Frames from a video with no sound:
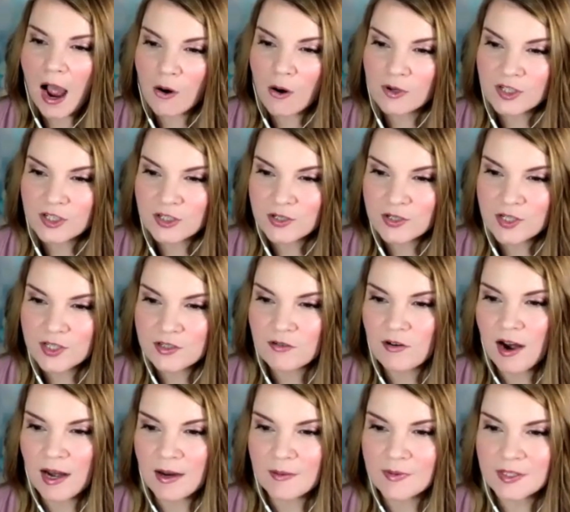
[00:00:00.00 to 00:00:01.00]
how would you
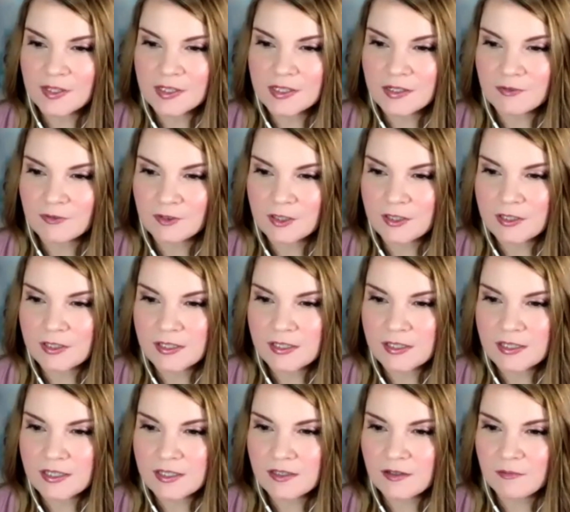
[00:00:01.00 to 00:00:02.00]
describe the
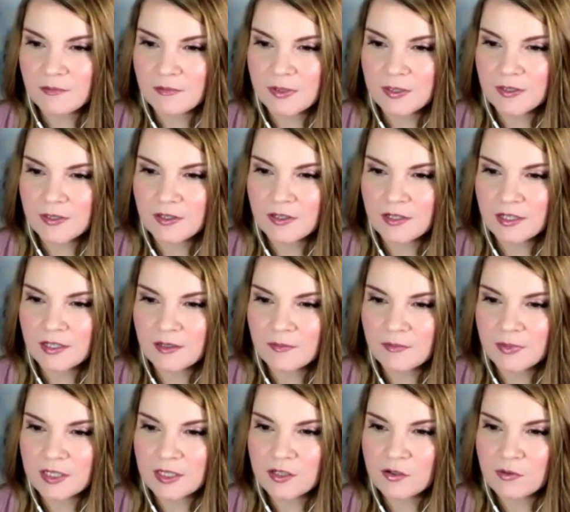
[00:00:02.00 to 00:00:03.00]
difference be,
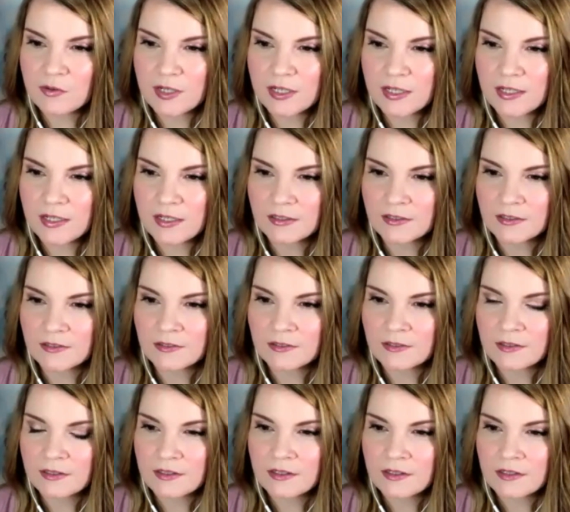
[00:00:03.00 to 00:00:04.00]
in
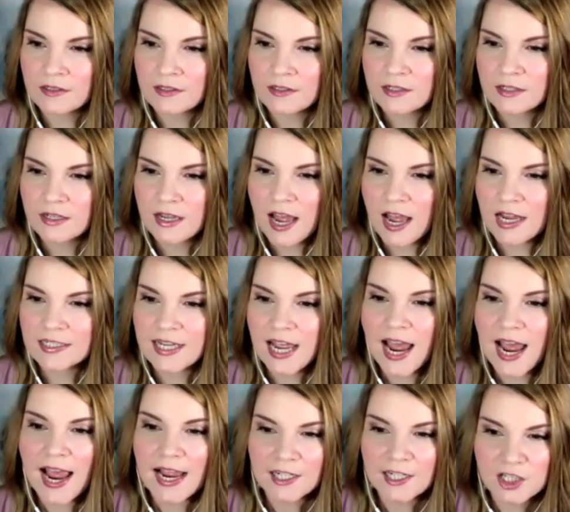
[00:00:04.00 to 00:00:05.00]
between
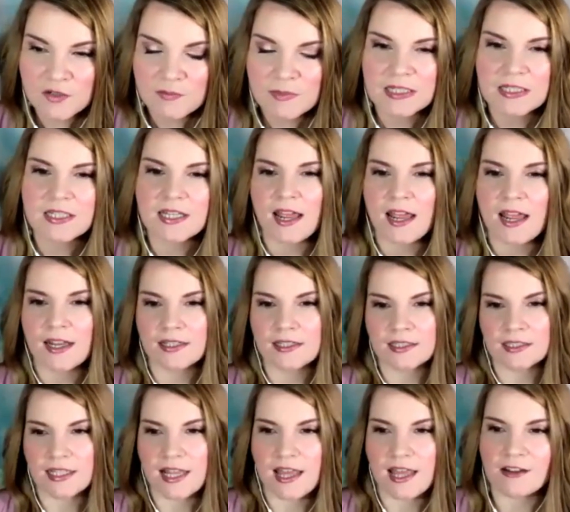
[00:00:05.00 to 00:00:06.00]
attachment
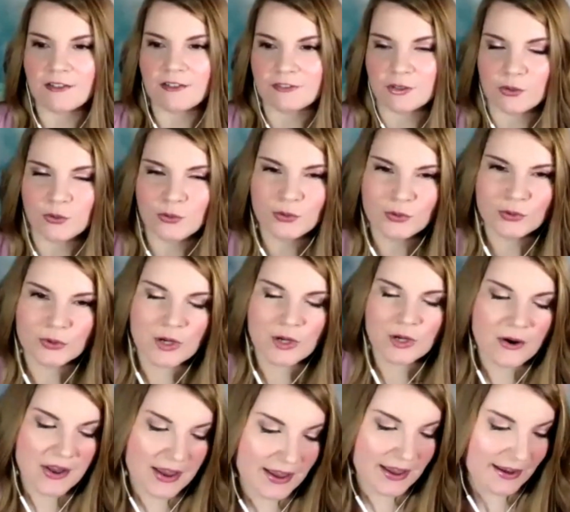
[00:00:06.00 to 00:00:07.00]
and love? Ooh,
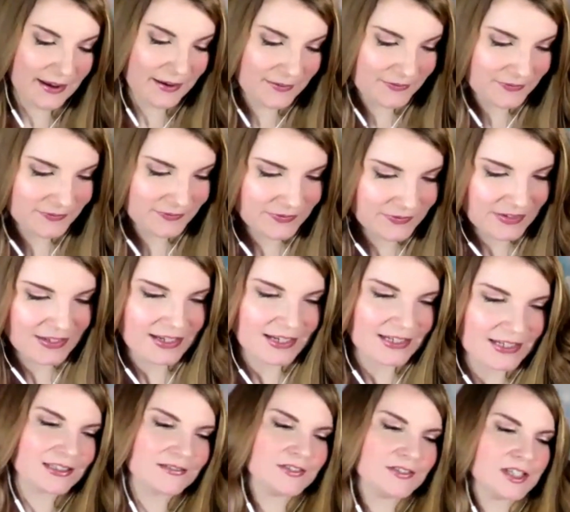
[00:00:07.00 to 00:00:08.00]
okay.
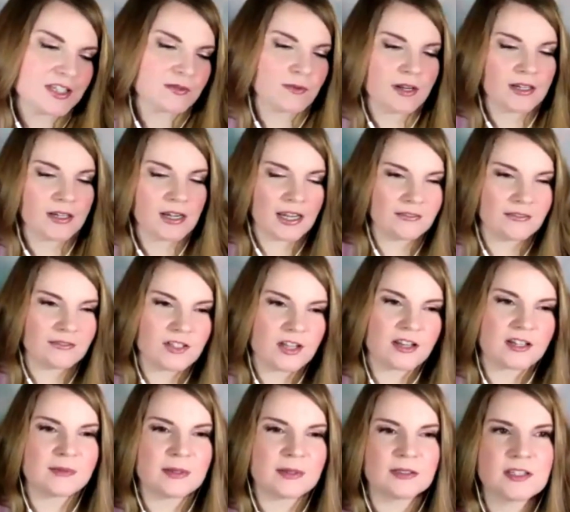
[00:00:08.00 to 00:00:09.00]
Love this one. I've
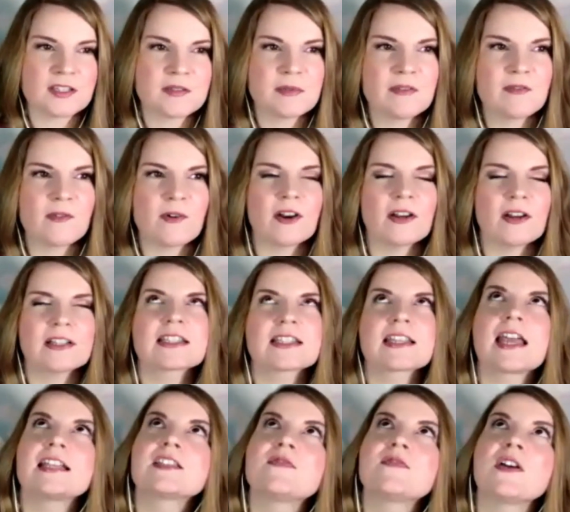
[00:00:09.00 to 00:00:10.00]
talked about this before.
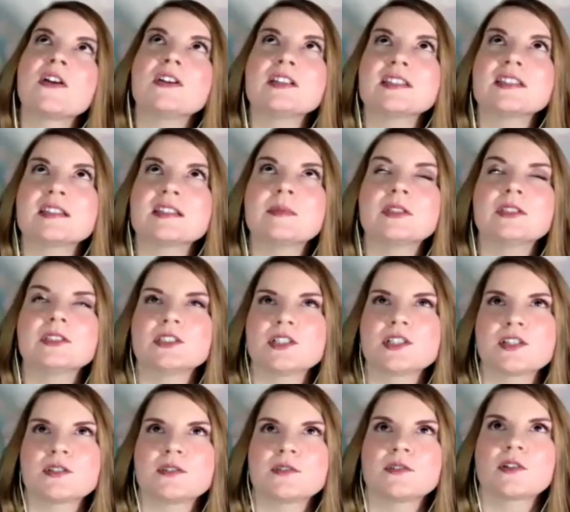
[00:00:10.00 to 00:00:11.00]
It's, it's very
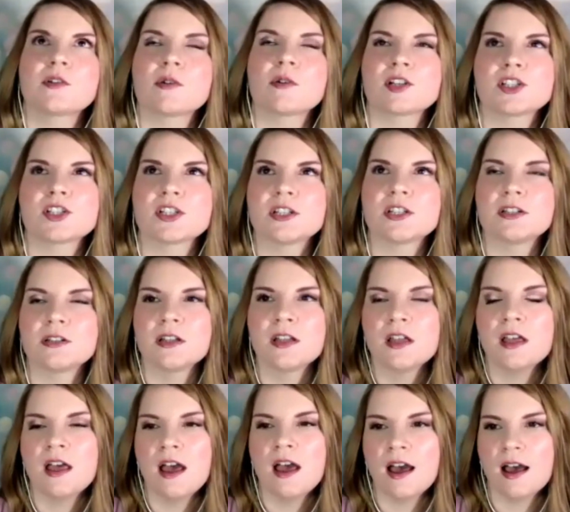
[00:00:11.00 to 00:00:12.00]
similar to the question
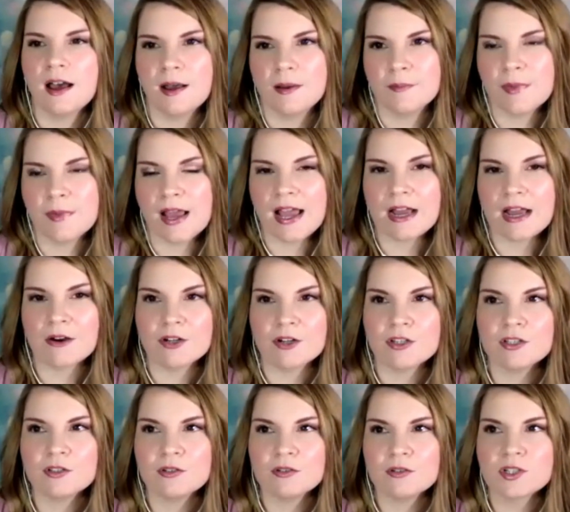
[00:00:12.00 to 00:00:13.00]
um, how
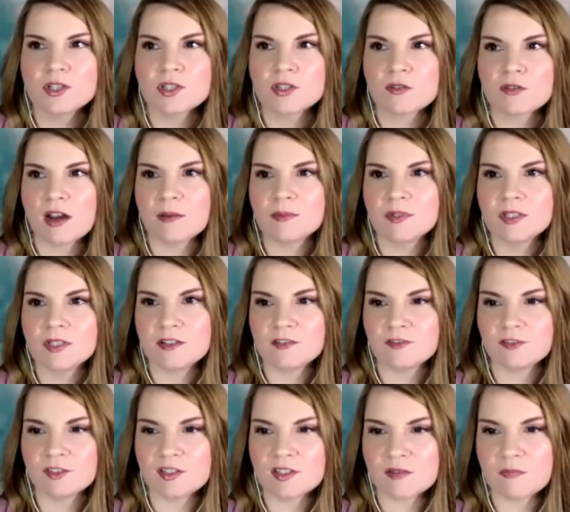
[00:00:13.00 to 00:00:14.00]
do you describe the
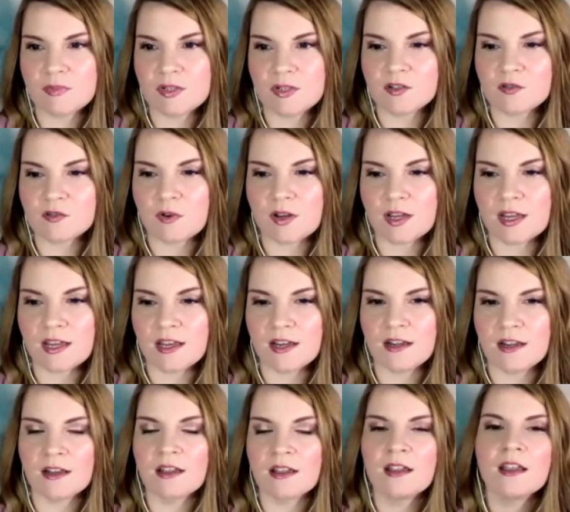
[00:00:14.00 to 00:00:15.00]
difference
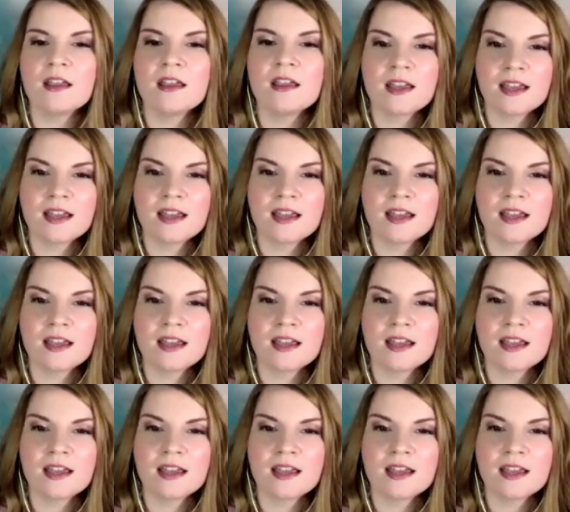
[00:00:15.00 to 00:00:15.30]
between